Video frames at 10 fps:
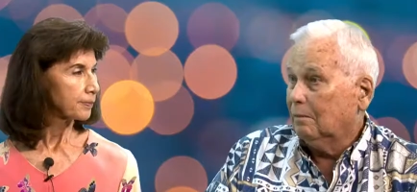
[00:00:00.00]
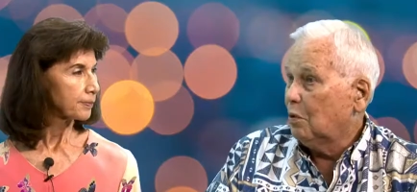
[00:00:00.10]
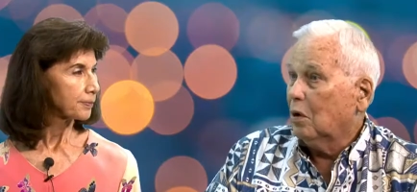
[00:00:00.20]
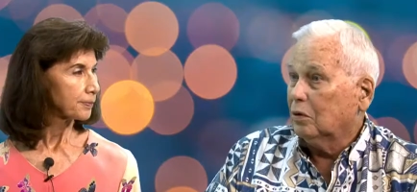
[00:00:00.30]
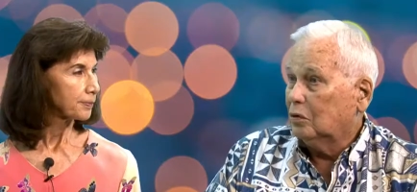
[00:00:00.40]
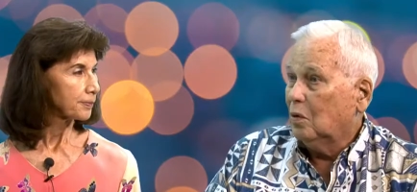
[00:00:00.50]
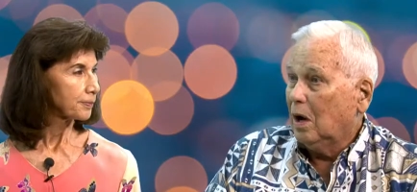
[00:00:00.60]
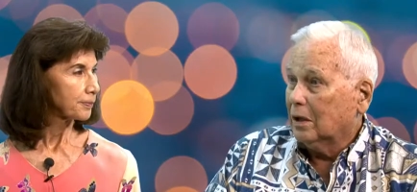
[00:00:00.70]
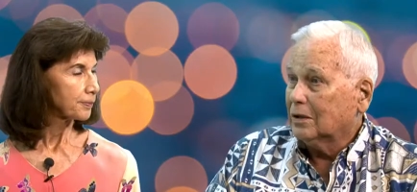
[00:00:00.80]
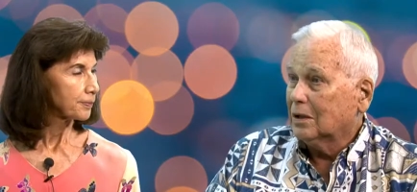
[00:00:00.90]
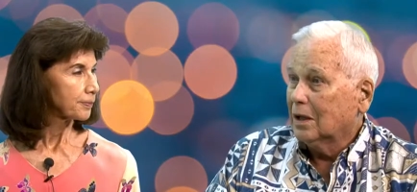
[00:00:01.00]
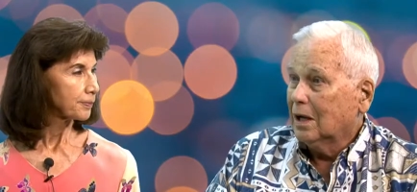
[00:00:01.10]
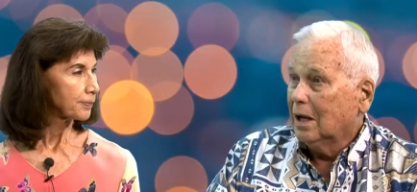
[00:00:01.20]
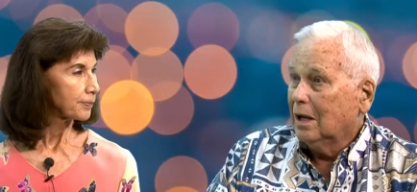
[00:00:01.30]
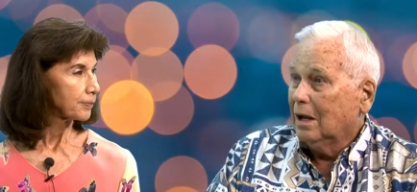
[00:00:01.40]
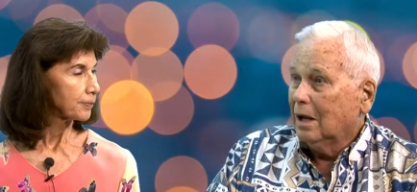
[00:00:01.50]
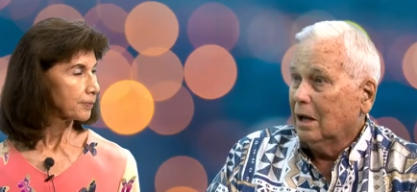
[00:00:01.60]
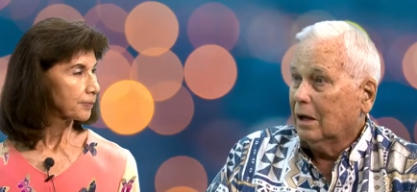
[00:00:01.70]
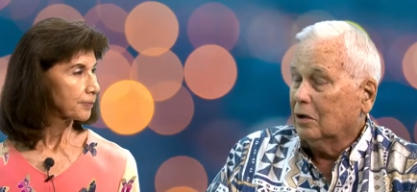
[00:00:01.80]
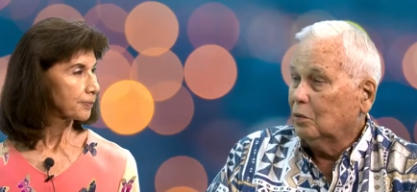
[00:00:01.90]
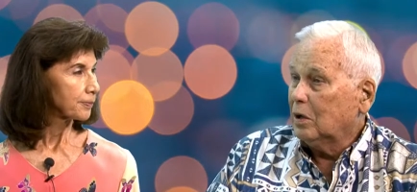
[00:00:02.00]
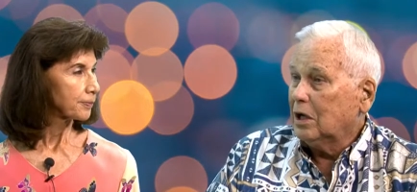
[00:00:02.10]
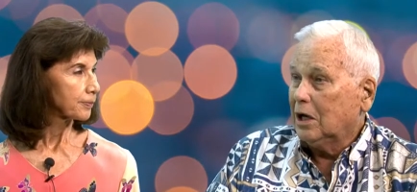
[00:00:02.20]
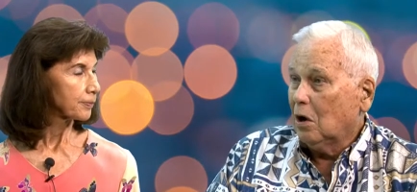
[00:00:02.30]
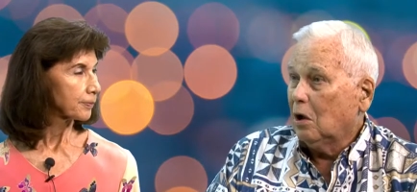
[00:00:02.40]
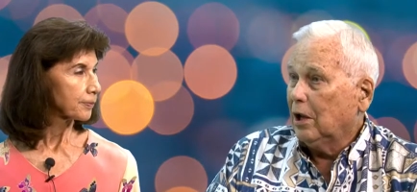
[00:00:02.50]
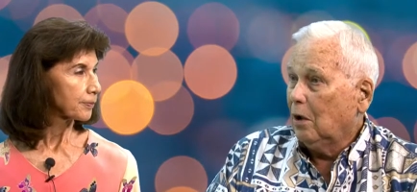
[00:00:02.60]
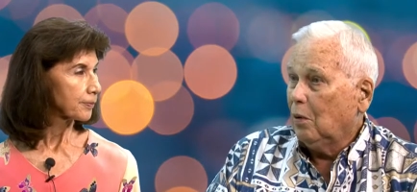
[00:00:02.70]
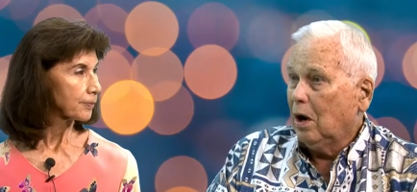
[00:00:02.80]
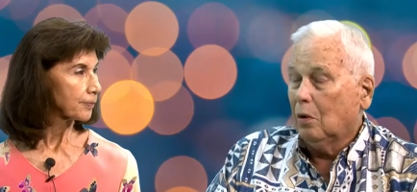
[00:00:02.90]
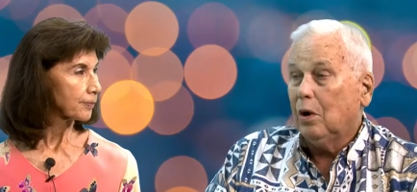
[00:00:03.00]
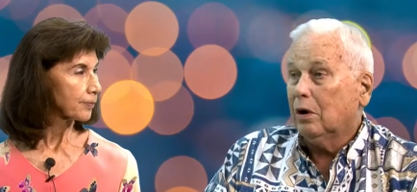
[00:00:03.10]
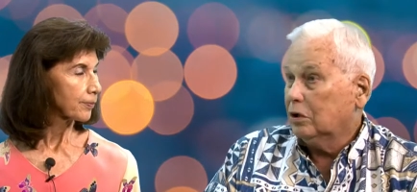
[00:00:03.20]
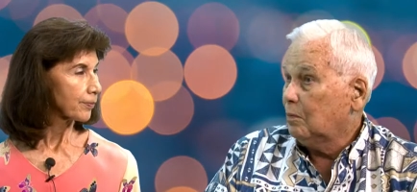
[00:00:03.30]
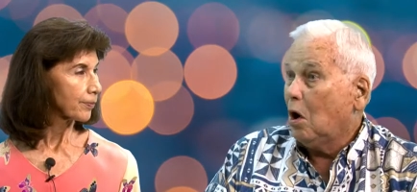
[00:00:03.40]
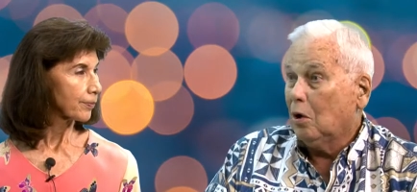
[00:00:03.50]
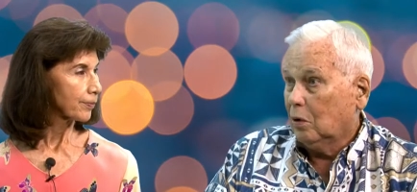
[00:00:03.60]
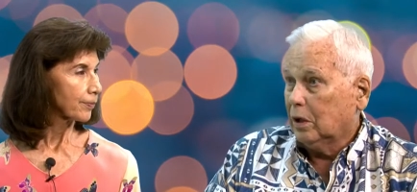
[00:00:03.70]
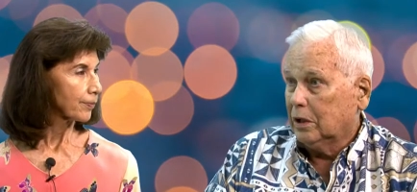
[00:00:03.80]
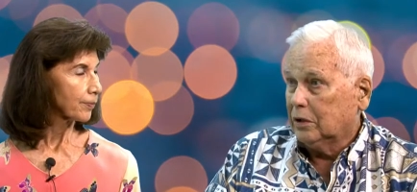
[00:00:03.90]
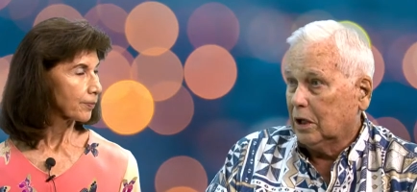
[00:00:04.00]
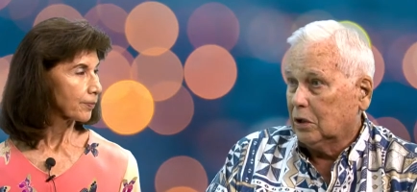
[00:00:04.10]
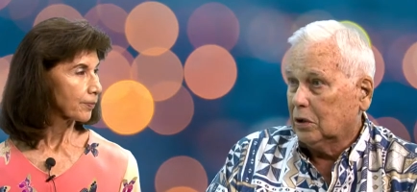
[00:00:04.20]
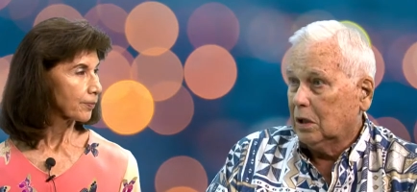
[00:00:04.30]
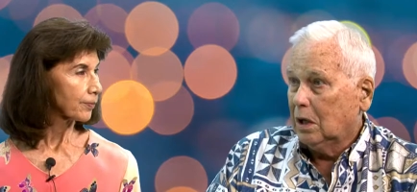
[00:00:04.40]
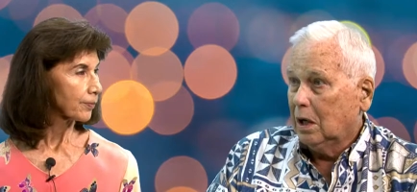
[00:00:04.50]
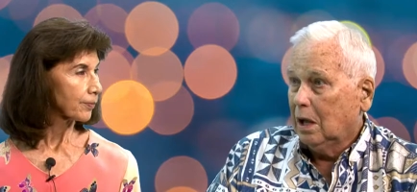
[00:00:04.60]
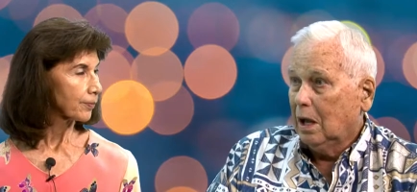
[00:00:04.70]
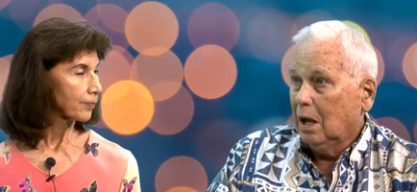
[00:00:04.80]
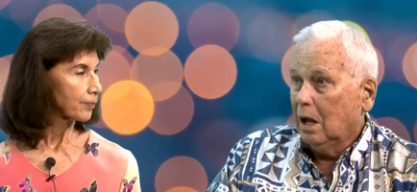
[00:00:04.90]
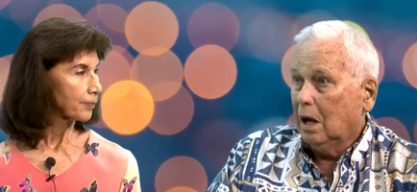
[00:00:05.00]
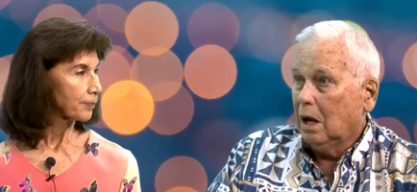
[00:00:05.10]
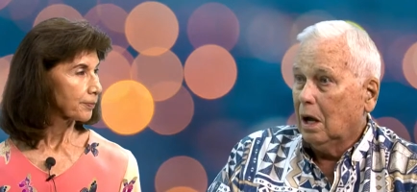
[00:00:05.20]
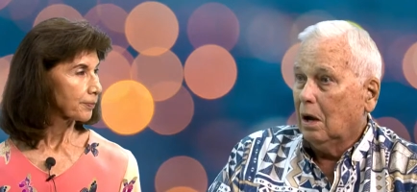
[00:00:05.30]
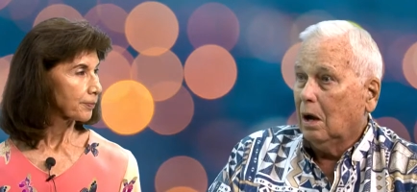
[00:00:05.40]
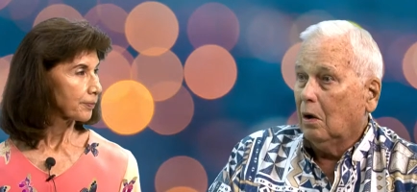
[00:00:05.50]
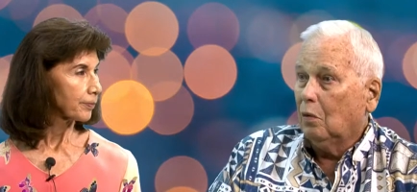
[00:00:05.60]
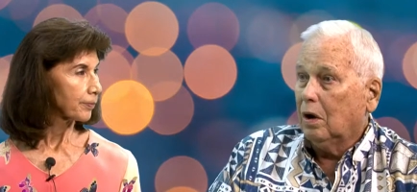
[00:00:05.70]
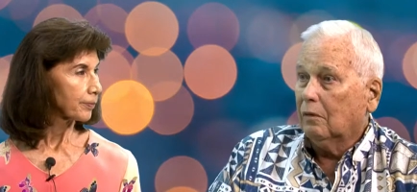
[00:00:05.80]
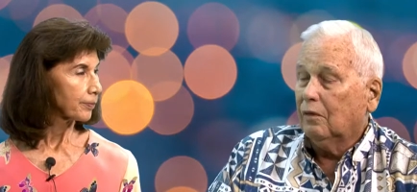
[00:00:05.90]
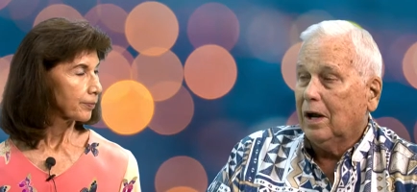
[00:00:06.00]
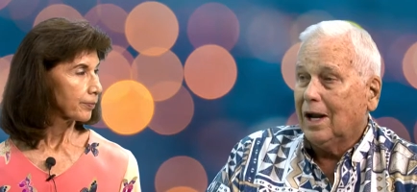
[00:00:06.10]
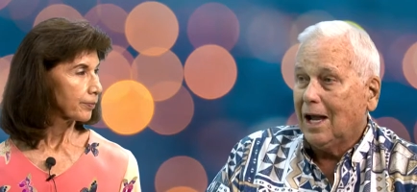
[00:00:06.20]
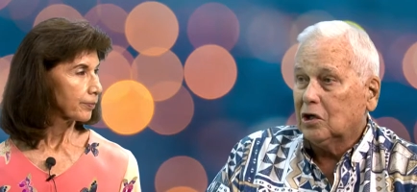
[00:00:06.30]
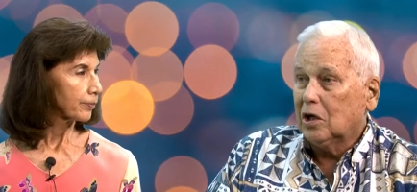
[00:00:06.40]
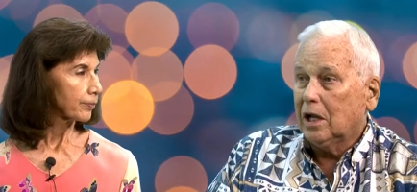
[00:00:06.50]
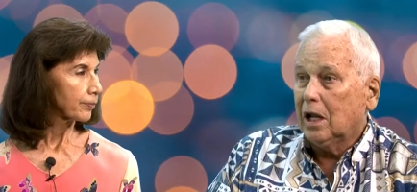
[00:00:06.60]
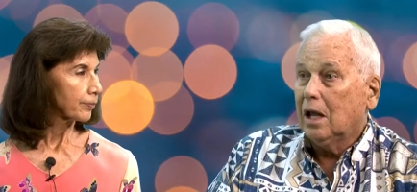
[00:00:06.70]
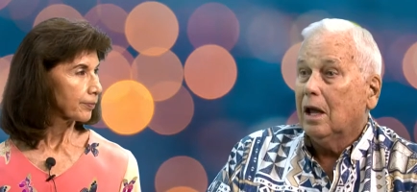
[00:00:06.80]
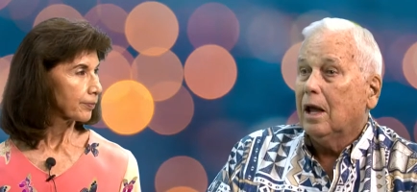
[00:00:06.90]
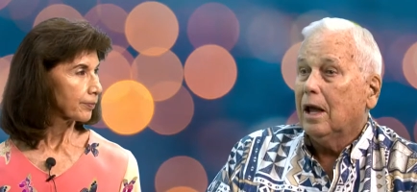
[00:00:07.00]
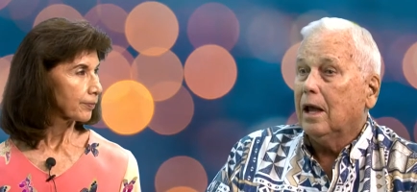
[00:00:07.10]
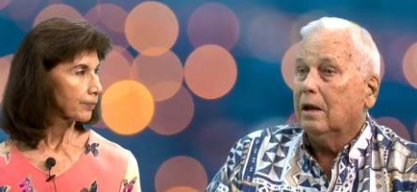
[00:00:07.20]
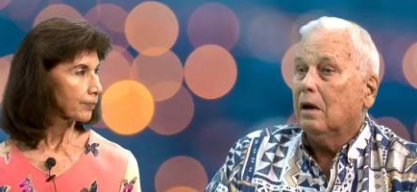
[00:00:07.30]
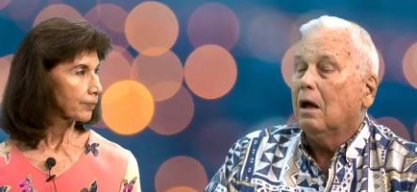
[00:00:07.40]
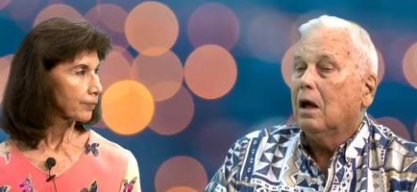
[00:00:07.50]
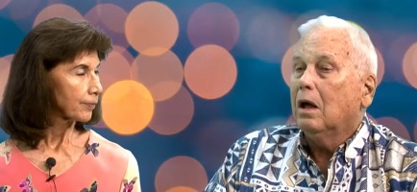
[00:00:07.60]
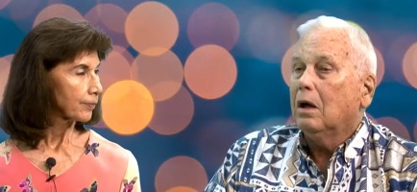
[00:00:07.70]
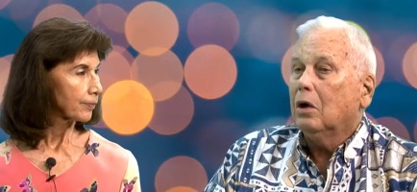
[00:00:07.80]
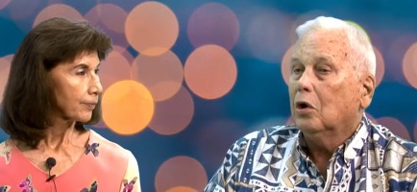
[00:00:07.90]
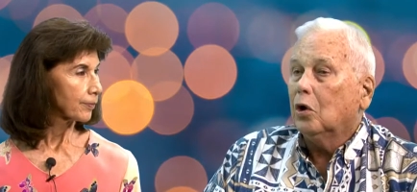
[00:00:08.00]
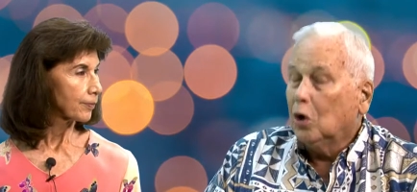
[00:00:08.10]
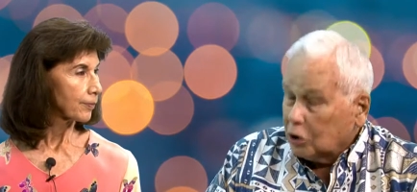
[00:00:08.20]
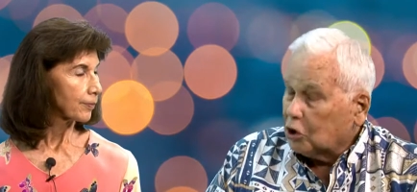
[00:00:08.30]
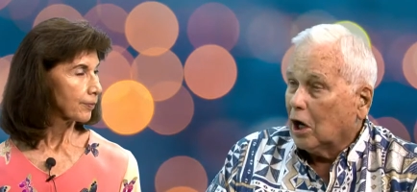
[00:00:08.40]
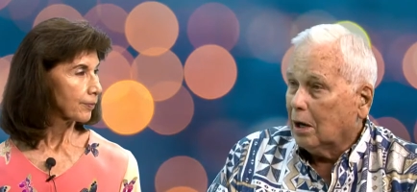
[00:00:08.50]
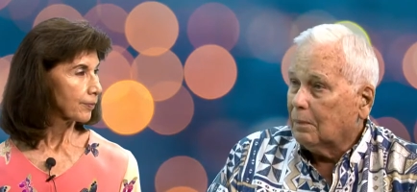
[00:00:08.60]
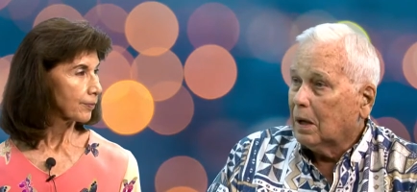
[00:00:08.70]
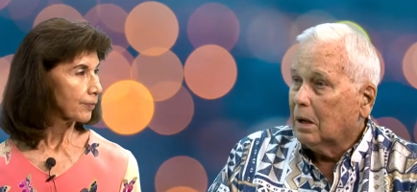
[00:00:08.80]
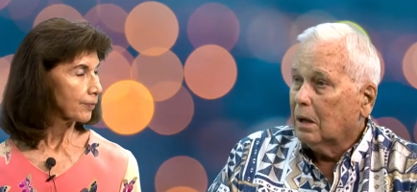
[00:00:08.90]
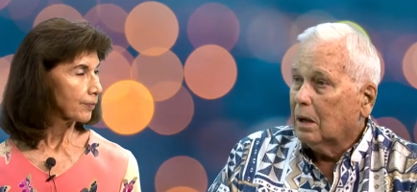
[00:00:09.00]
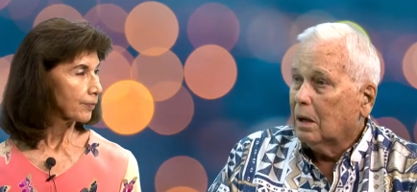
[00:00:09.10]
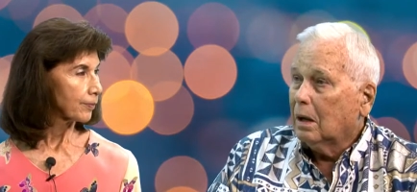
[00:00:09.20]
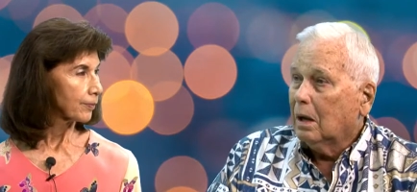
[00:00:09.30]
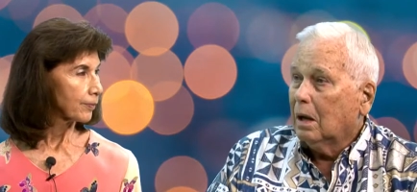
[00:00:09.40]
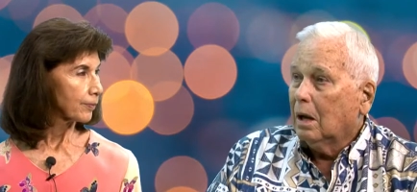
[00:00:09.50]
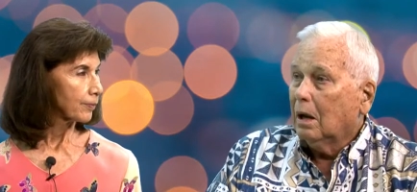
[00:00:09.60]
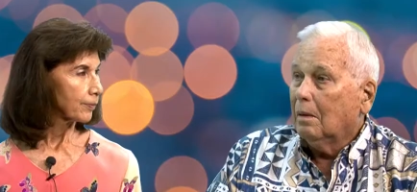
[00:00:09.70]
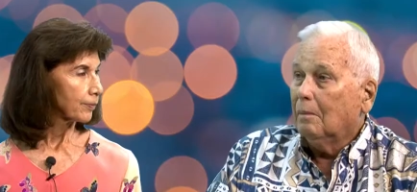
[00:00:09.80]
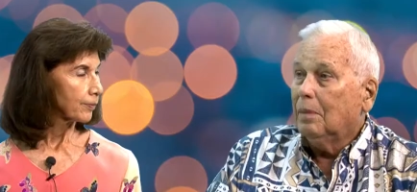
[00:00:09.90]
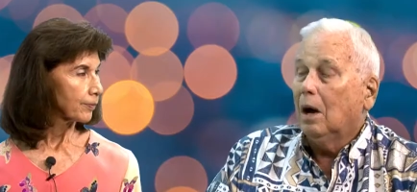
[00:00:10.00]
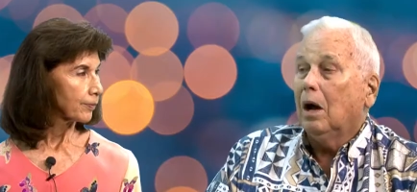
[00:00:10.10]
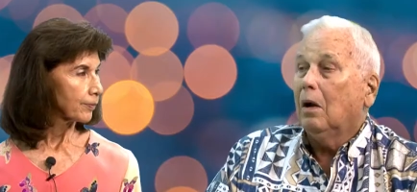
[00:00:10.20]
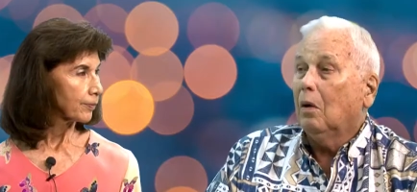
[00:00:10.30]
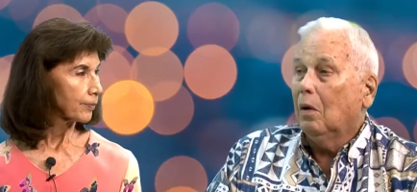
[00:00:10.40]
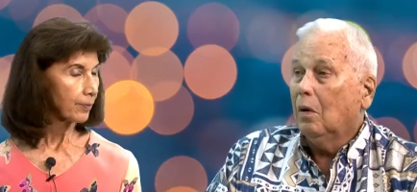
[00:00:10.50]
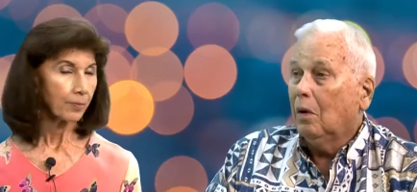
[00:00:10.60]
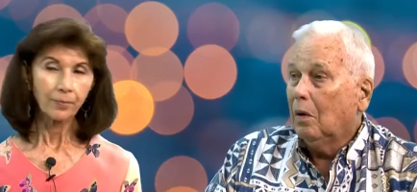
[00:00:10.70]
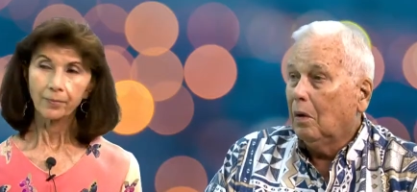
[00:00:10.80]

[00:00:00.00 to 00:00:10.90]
Speaker 1: important to us, because we need all the help we are. We are a small organization. Uh, we are financially in good shape. Uh, well, if I wanted to make